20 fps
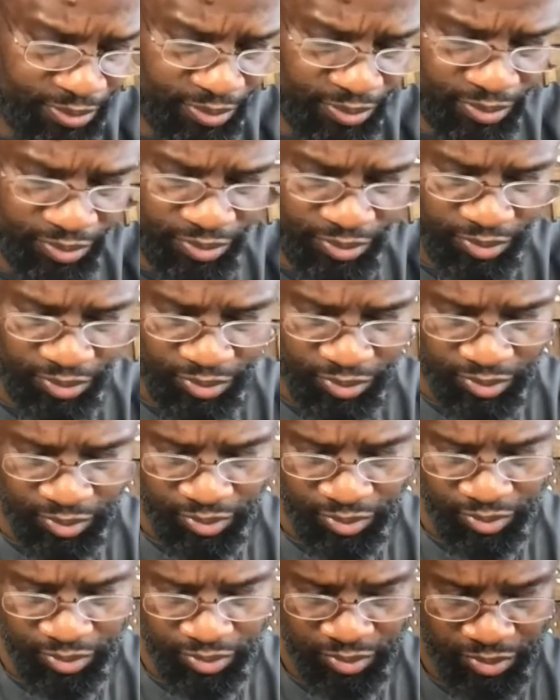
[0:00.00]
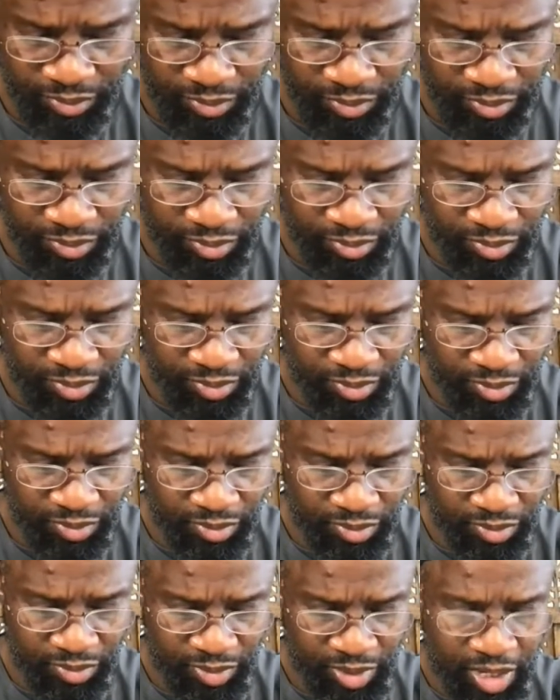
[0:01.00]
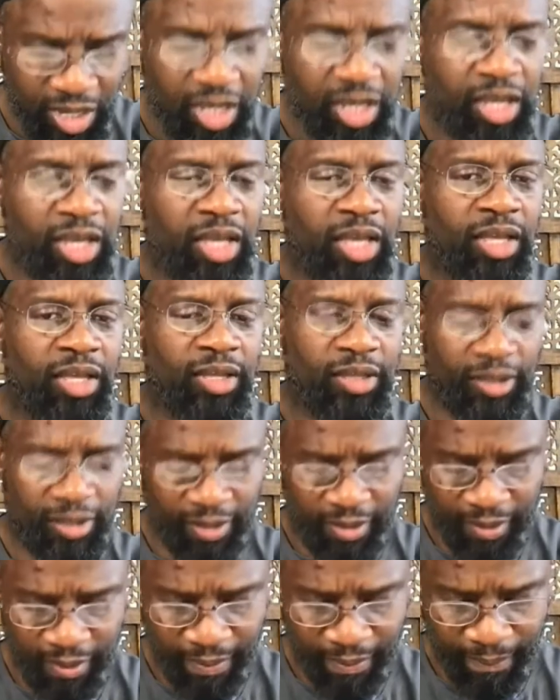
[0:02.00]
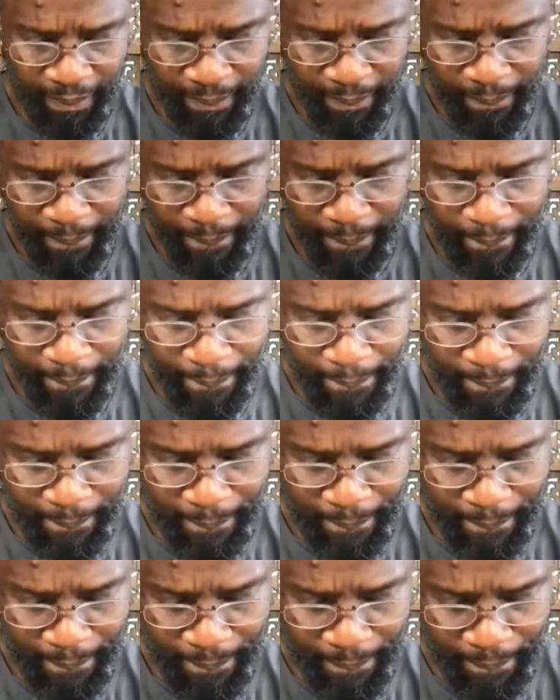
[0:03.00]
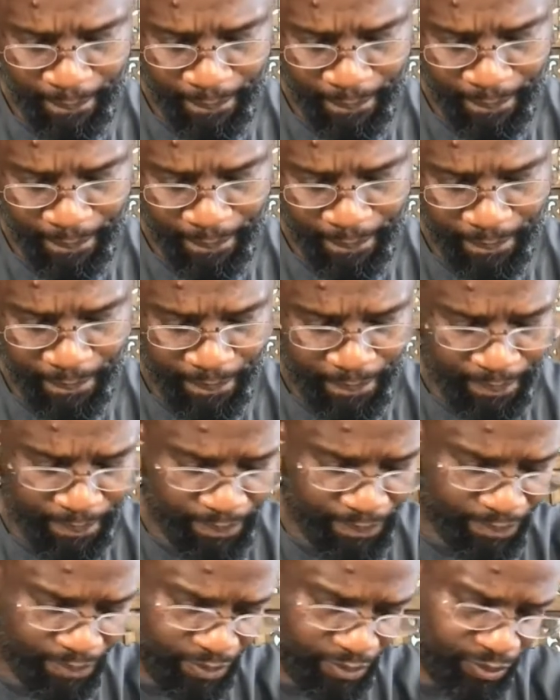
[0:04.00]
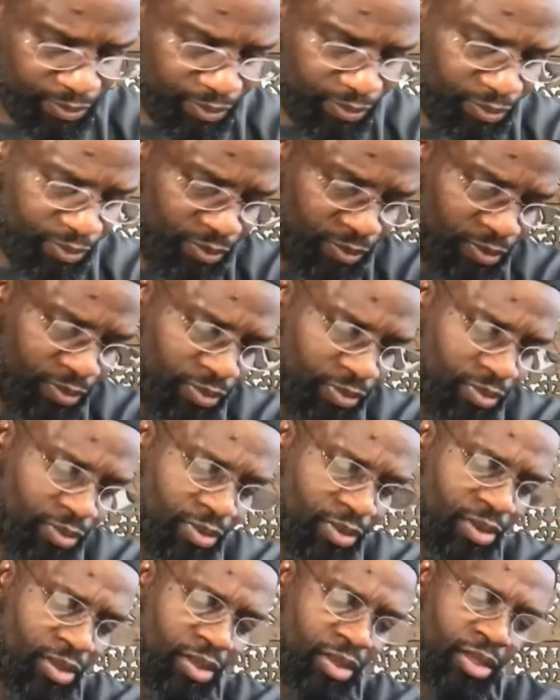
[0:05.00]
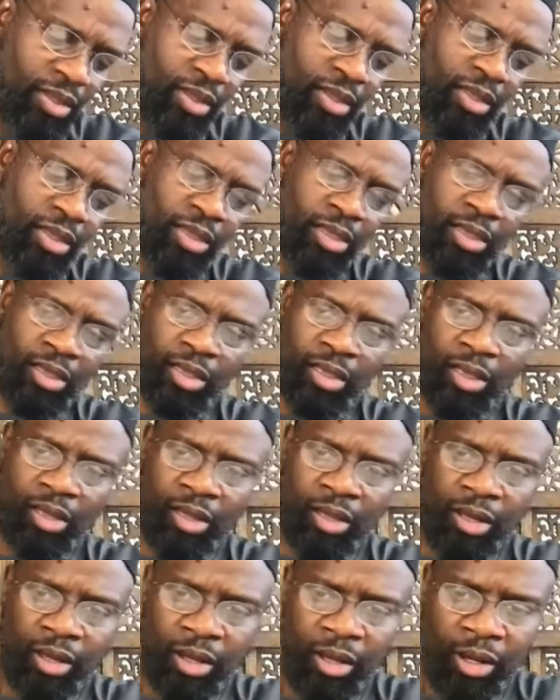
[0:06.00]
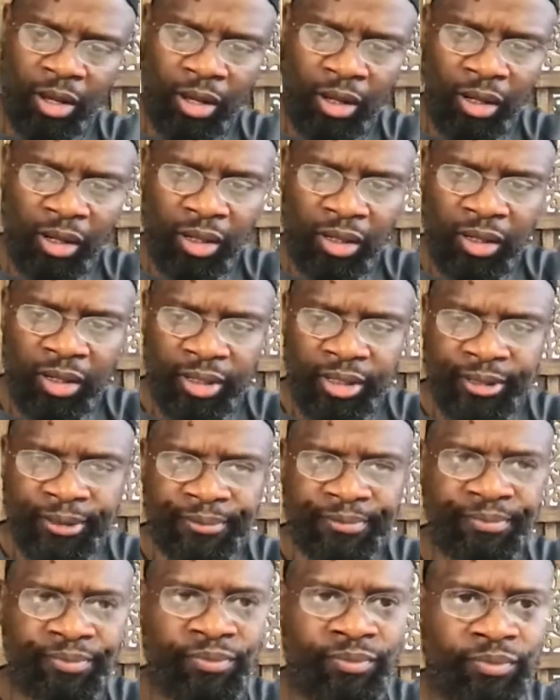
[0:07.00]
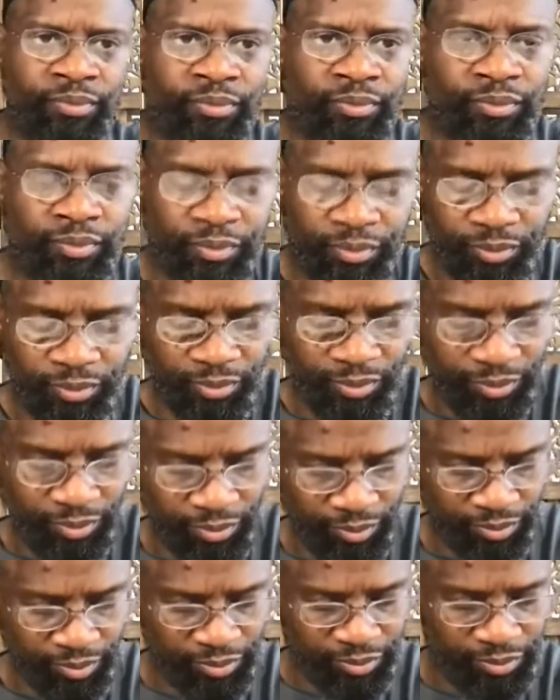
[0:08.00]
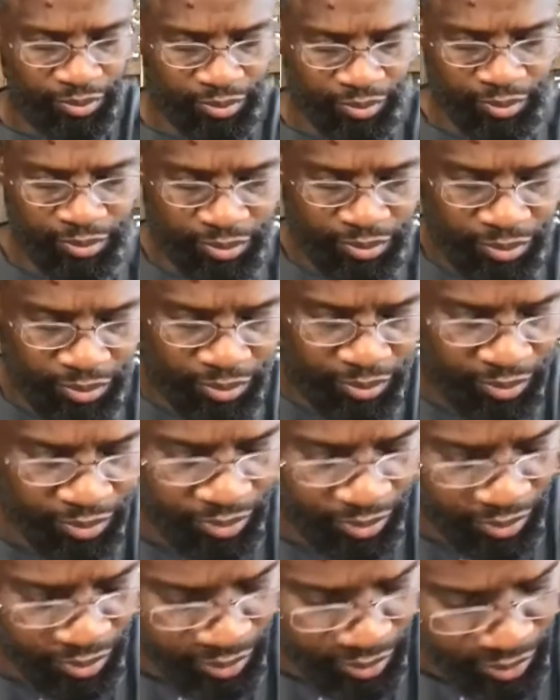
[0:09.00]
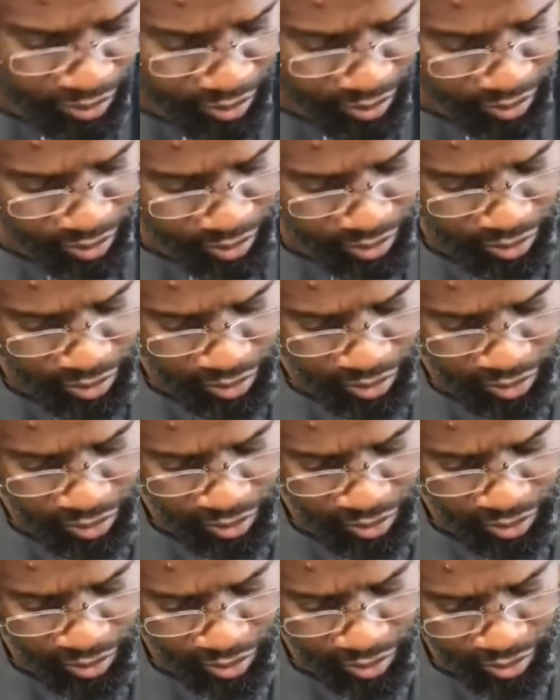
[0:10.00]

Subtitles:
Similarly, whoever denies the rational possibility of messengers being sent, or rejects the prophethood of a particular prophet among the prophets, may prayers and salutations be upon them,